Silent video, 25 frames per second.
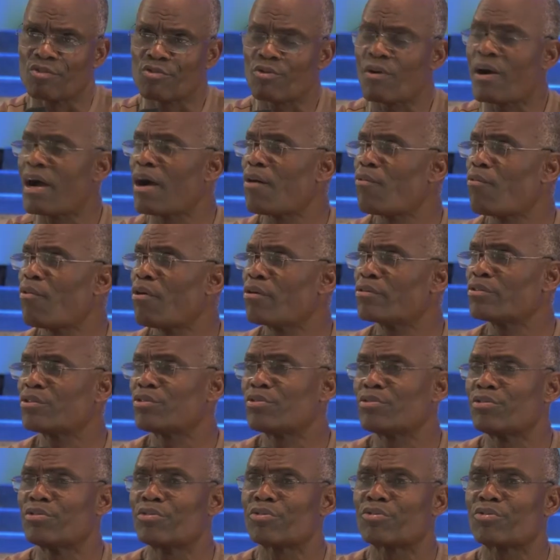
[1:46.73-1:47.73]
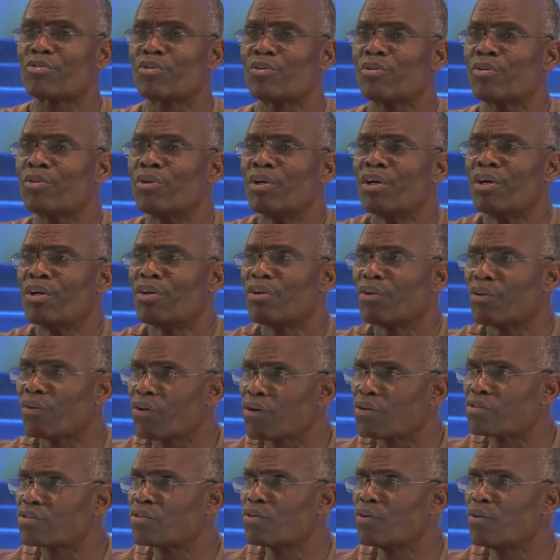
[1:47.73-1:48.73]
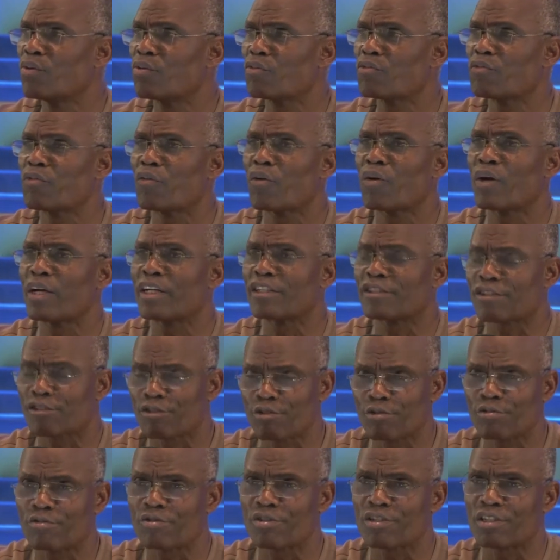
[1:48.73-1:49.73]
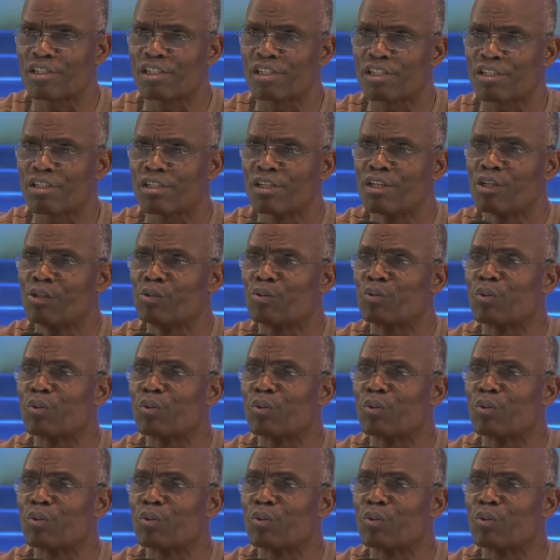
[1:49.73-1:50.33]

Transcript: So I want you to not look for excuses